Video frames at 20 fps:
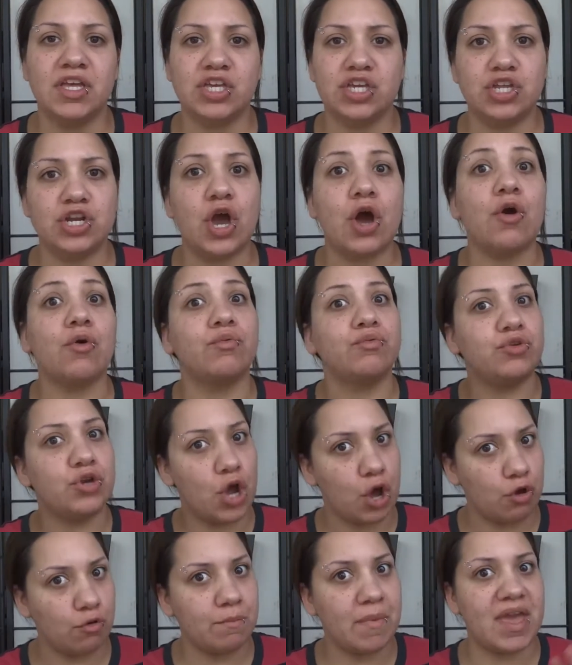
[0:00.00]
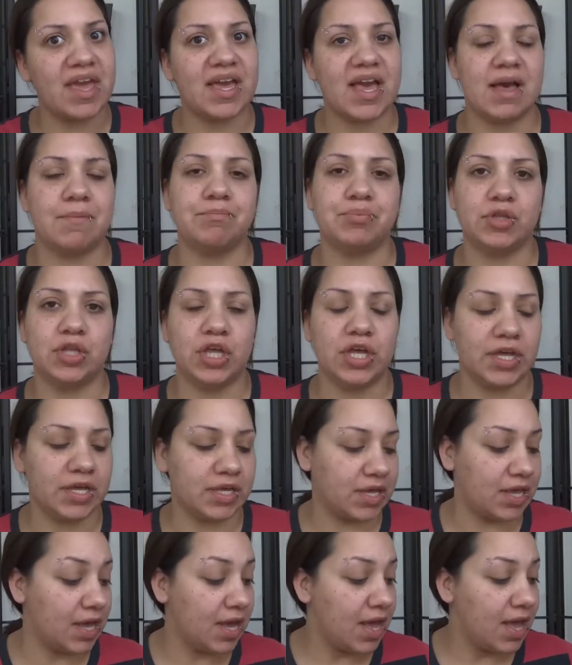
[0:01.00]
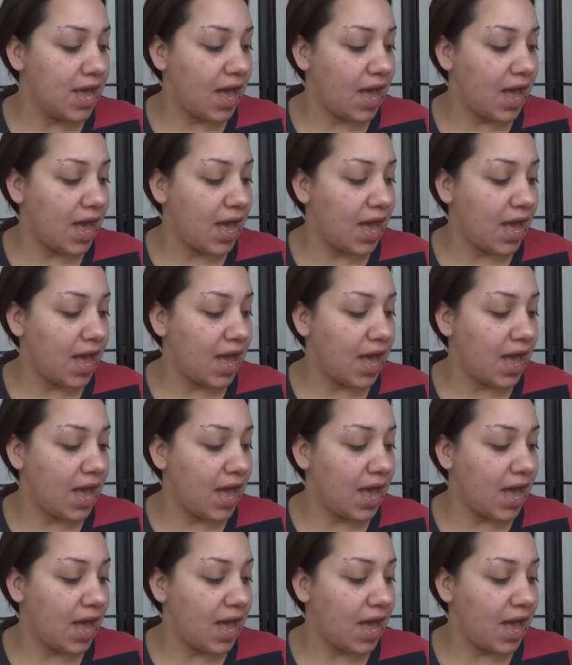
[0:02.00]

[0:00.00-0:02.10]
no makeup look,